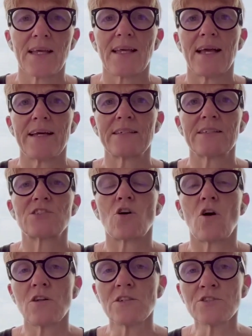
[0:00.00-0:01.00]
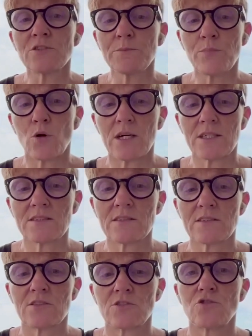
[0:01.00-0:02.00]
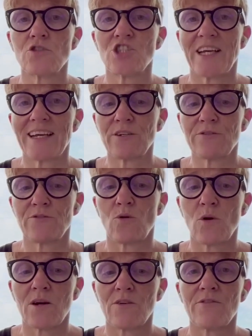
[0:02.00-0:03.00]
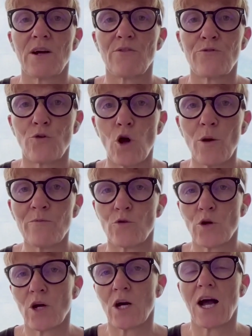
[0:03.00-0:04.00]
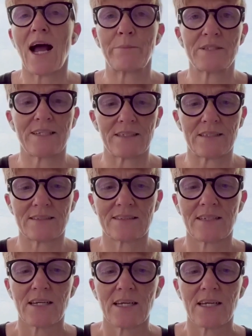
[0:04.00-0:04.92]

And it's also important to check for firmware updates,